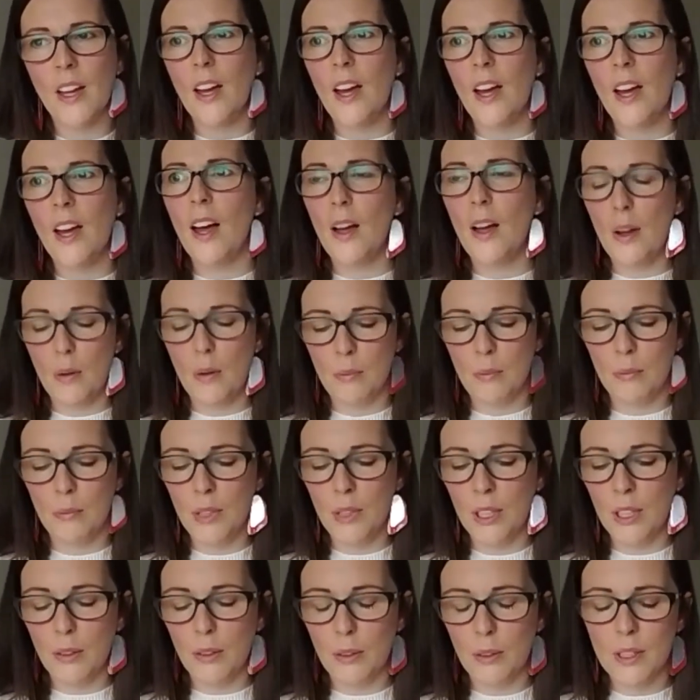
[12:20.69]

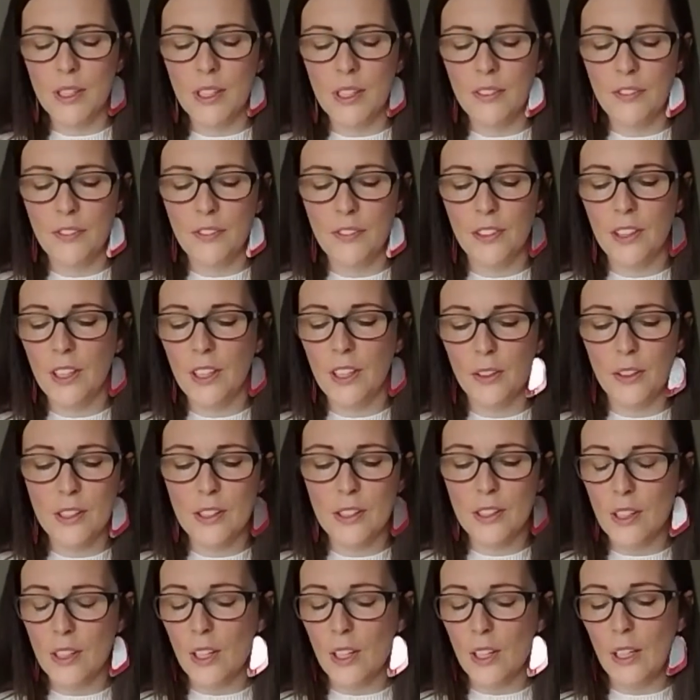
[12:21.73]
Because if
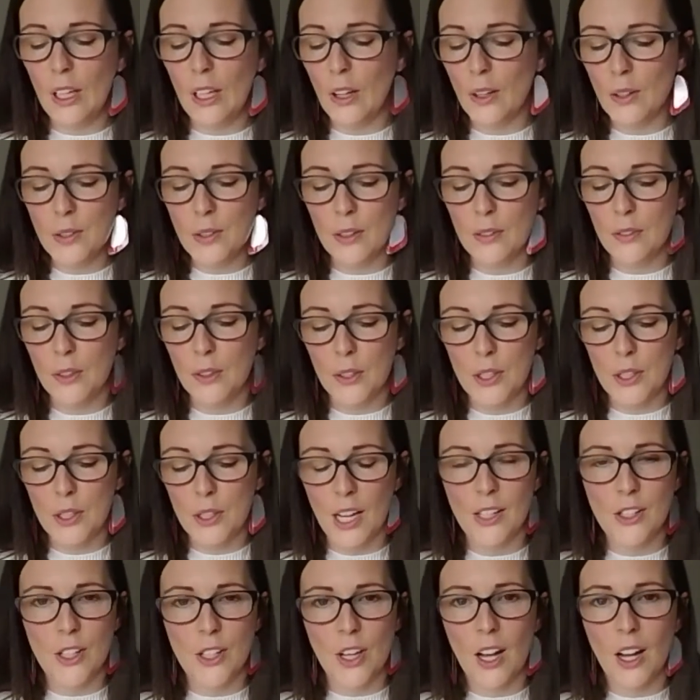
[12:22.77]
there's lots of good
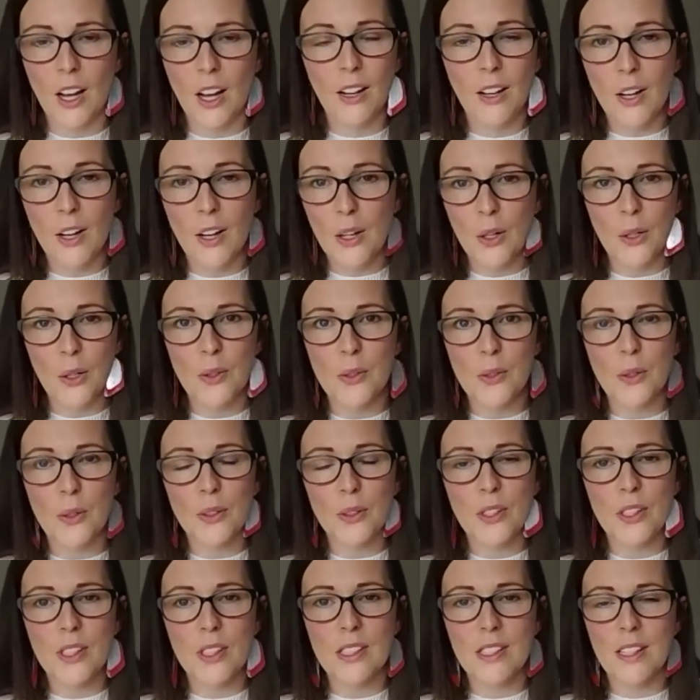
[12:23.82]
HR
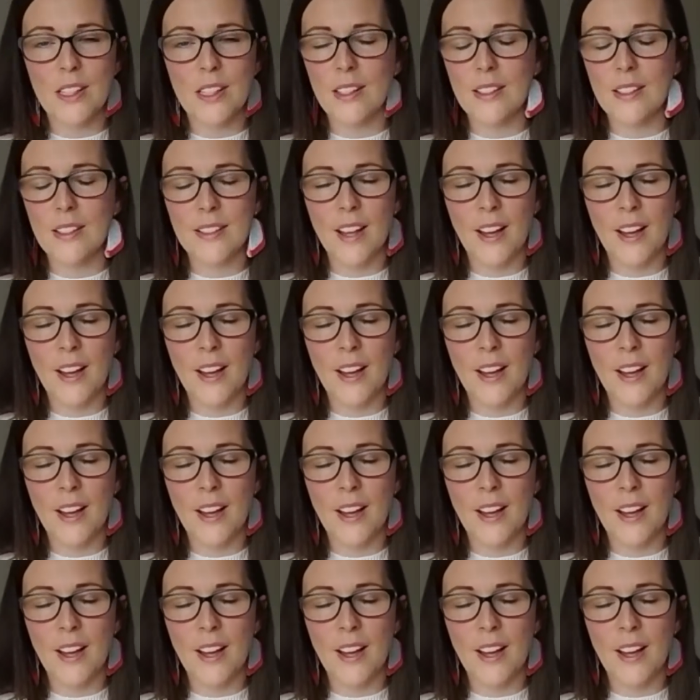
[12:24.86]
consultancies